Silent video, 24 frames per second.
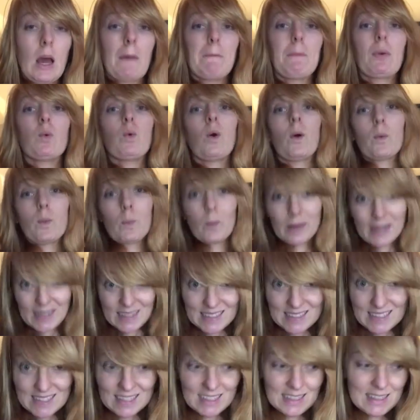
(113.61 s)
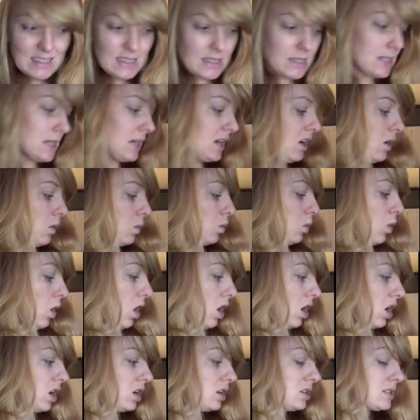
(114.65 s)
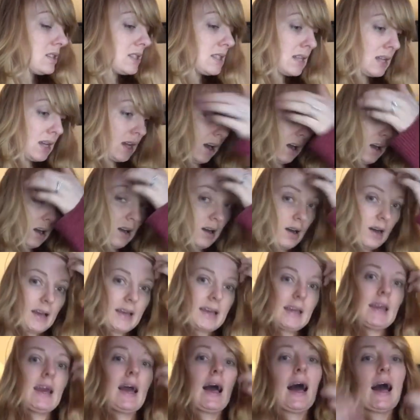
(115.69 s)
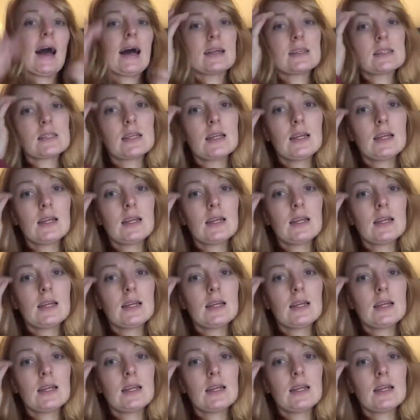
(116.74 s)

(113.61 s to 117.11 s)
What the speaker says: But what we did was I had